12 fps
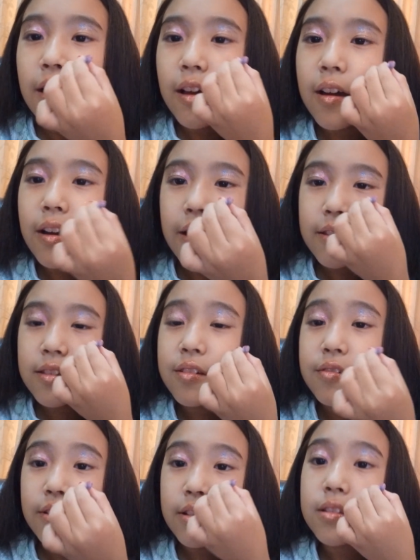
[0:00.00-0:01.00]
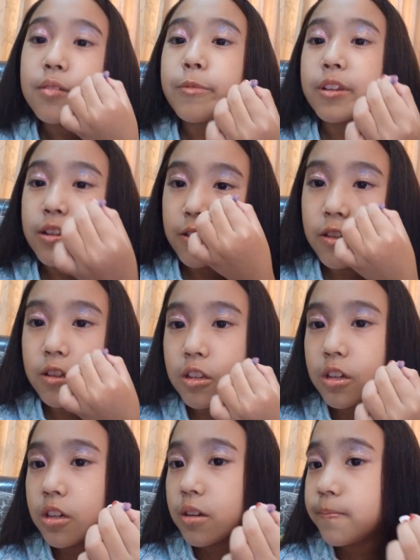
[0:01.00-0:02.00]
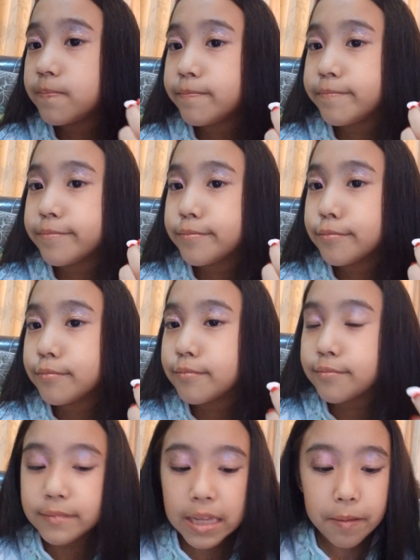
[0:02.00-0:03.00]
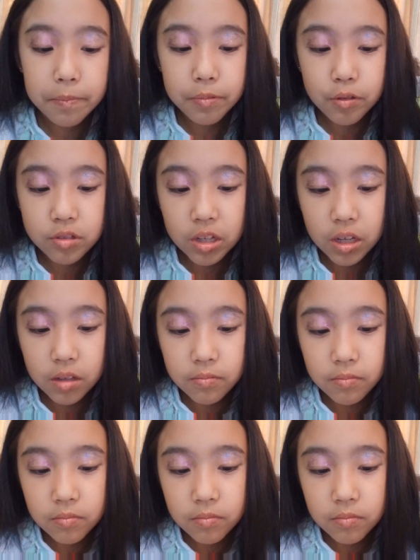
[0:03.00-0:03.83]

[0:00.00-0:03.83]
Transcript: Okay, do a little bit glitter. Yep, you see it?